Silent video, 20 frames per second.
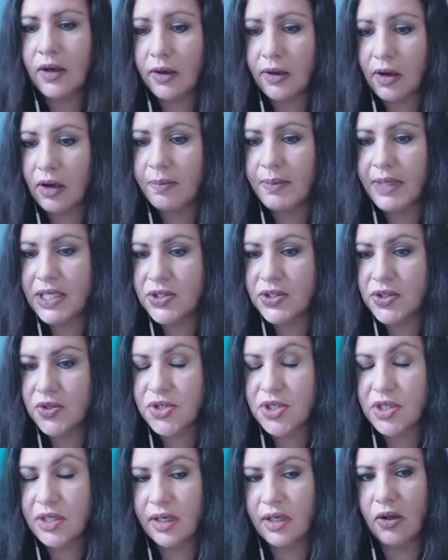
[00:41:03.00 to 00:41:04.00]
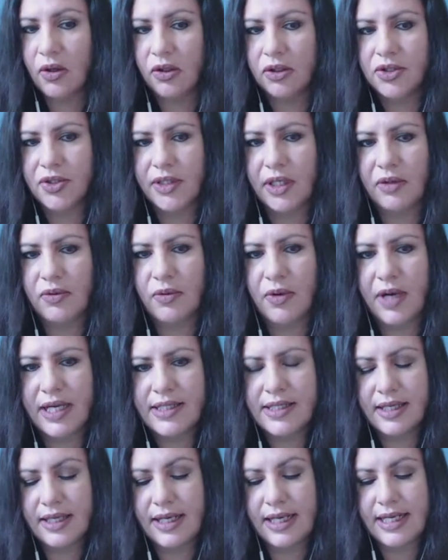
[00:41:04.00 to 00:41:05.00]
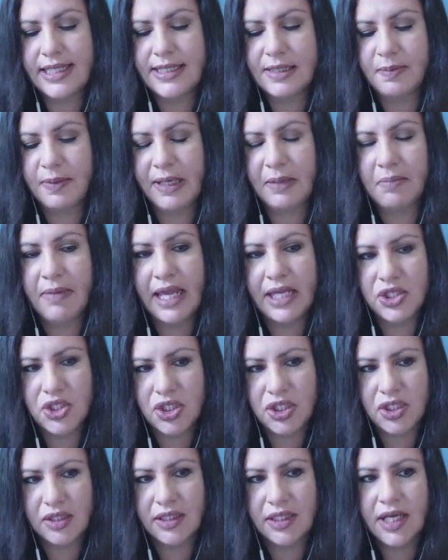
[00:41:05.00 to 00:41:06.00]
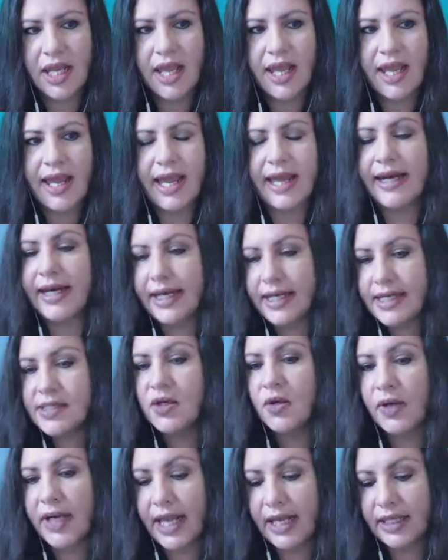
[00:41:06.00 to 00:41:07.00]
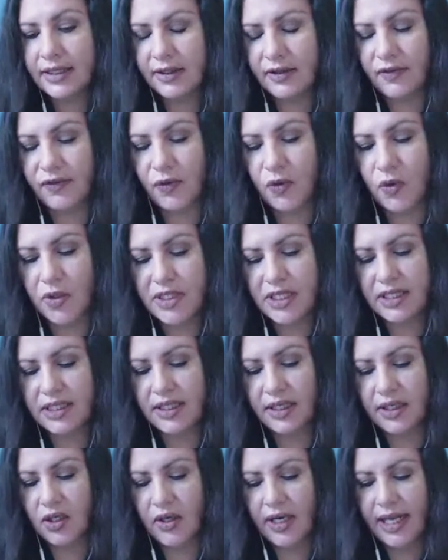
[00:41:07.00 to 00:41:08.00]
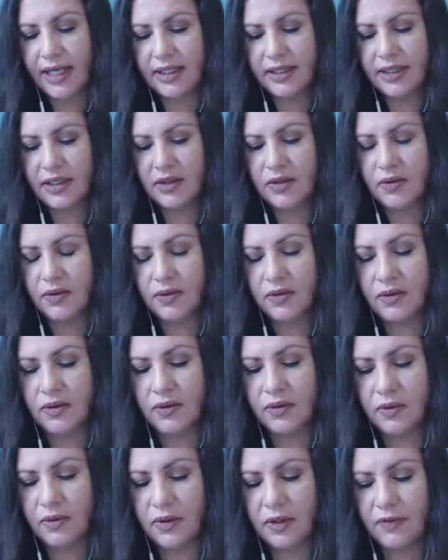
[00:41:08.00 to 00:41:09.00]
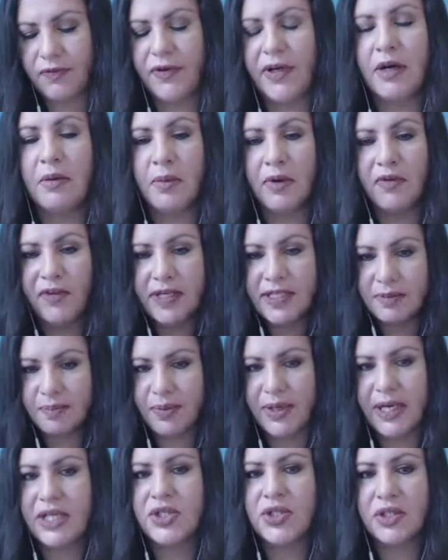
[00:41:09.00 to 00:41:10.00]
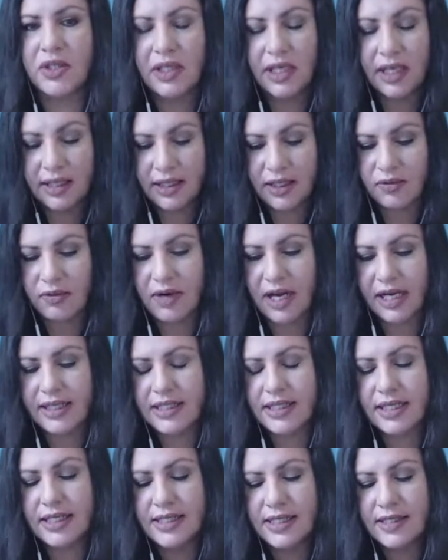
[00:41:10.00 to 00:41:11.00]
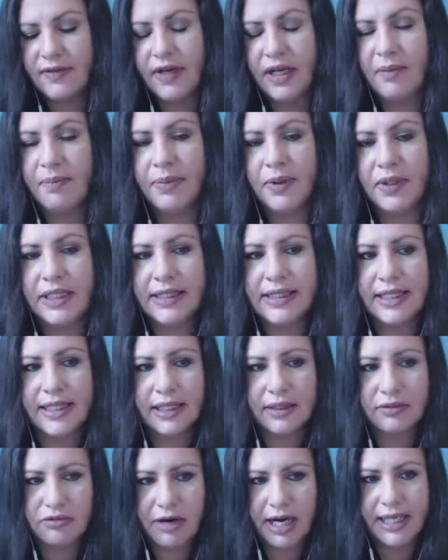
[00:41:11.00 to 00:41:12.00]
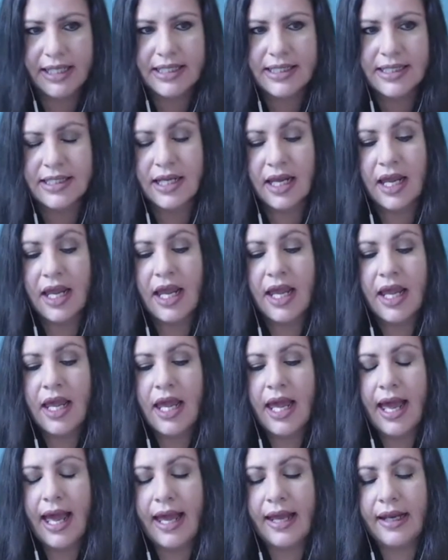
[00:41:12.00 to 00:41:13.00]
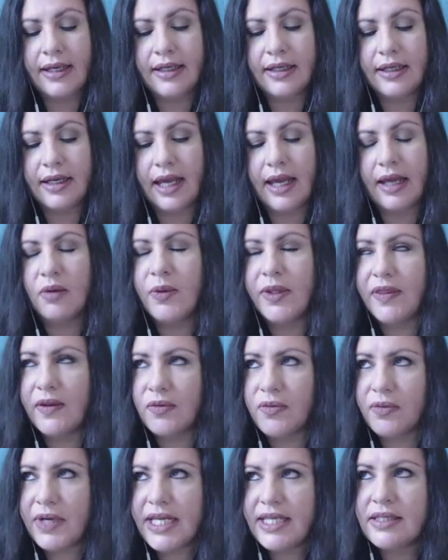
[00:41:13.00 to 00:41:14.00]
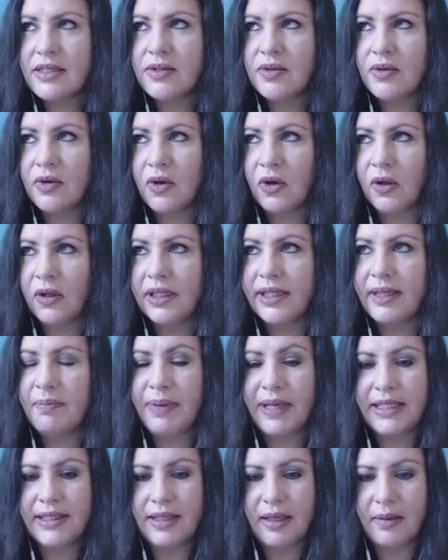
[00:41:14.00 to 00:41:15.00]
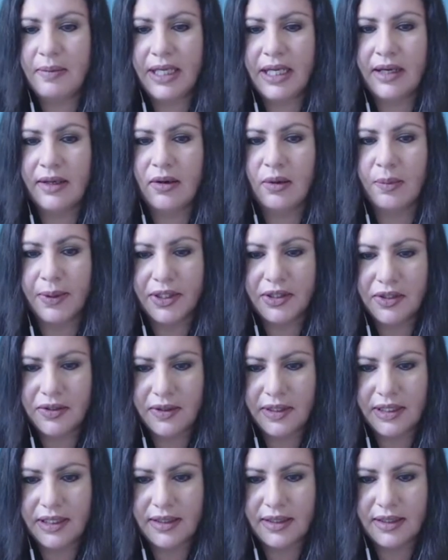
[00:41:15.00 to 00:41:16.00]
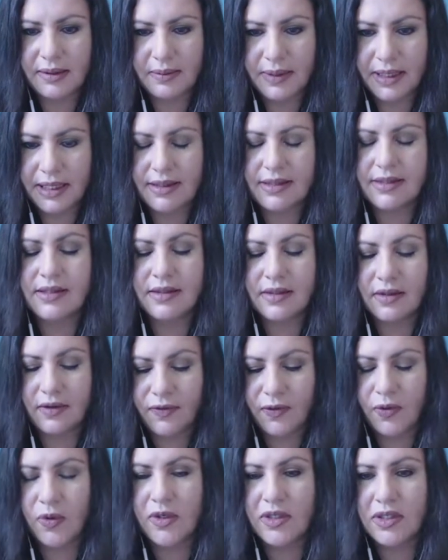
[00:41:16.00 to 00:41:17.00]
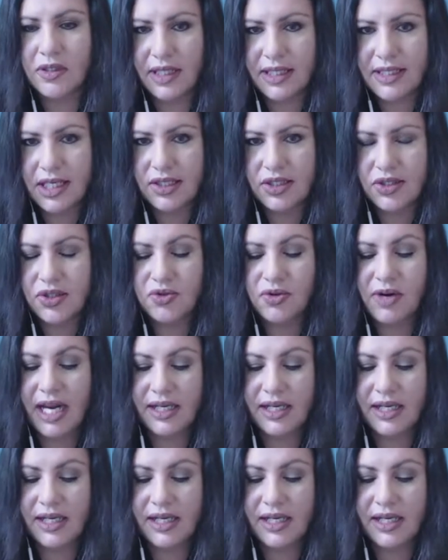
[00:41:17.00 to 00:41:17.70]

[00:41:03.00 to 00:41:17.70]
economic, social, and cultural rights, as it's been mentioned. And it is connected, of course, interconnected to the freedom of expression and the rights, the civil and political rights. And with the risk to call the pandemic an opportunity, because, of course, the